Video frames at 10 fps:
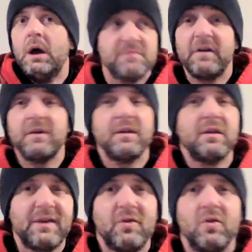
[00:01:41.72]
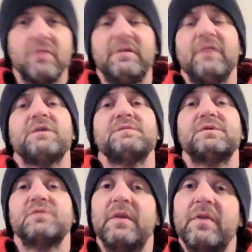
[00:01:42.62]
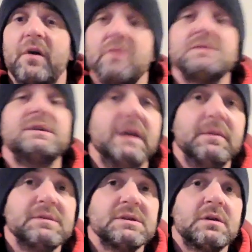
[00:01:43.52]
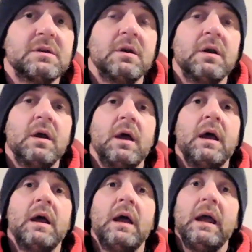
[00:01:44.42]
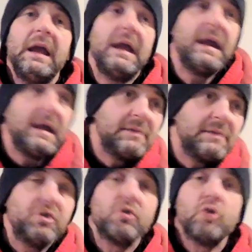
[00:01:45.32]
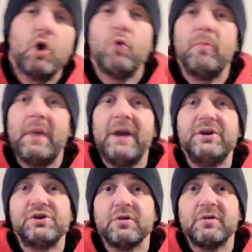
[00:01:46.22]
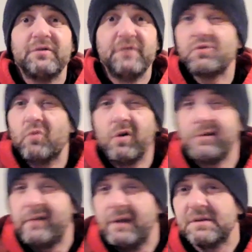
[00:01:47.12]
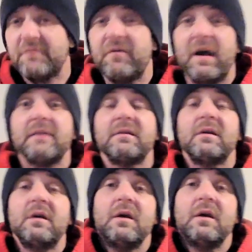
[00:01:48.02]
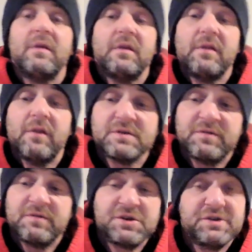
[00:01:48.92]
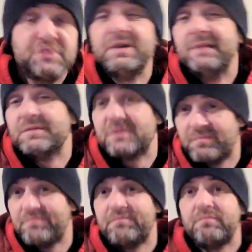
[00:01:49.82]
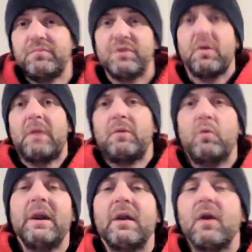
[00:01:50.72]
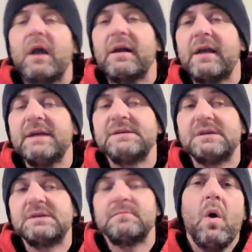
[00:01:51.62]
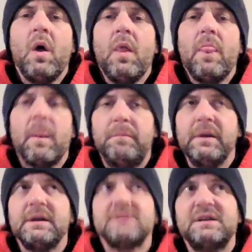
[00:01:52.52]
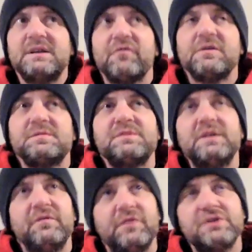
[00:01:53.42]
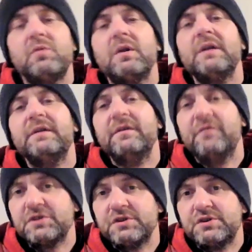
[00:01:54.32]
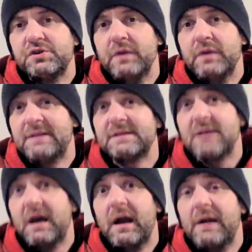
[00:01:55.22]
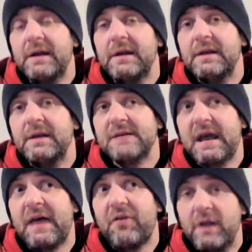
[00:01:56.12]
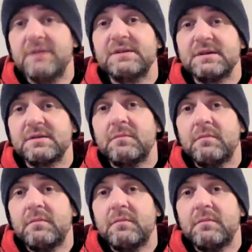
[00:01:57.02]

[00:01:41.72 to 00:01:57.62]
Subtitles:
Very little difference between those teams and your low major Division I teams. In fact, those Division II teams could probably win in a lot of cases. The biggest difference between Division I and Division II inside is athleticism,